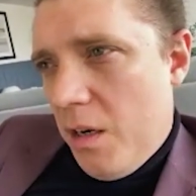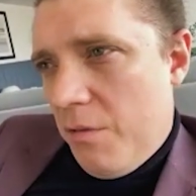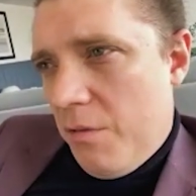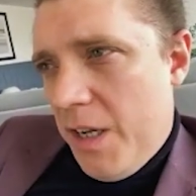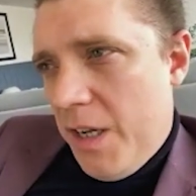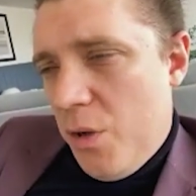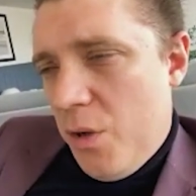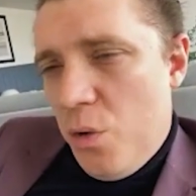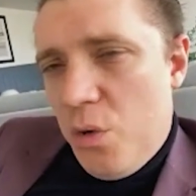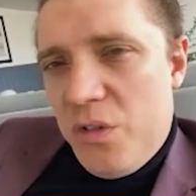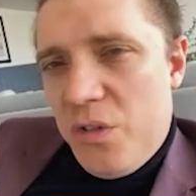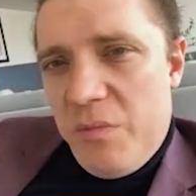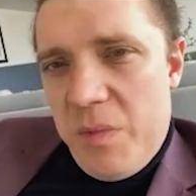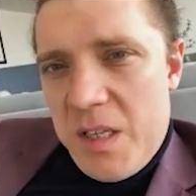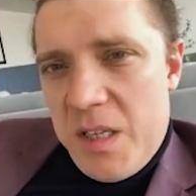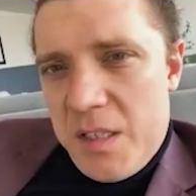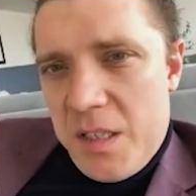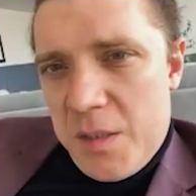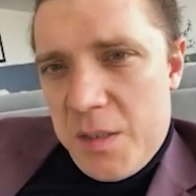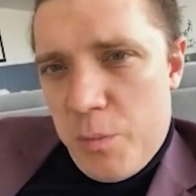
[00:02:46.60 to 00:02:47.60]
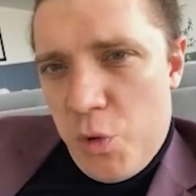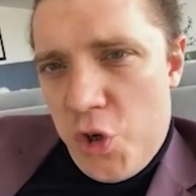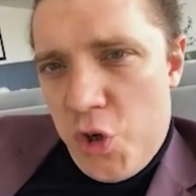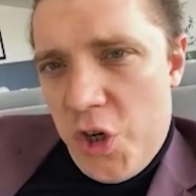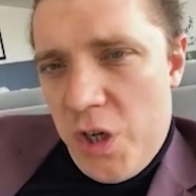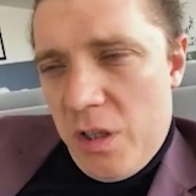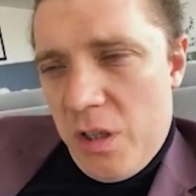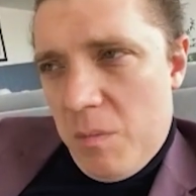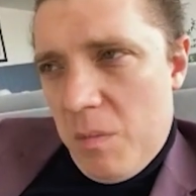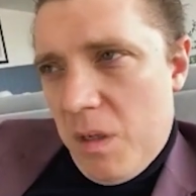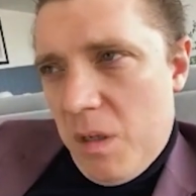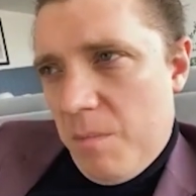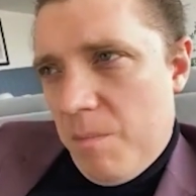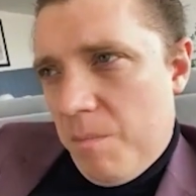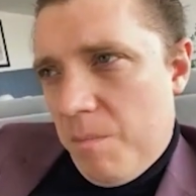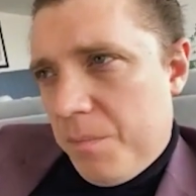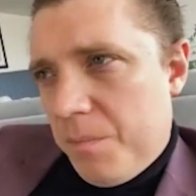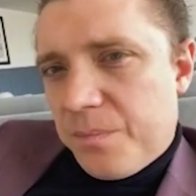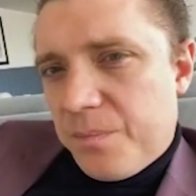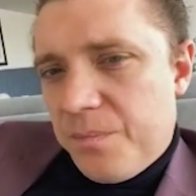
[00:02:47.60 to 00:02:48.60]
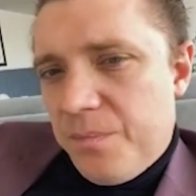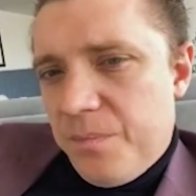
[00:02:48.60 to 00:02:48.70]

shoulder together with men?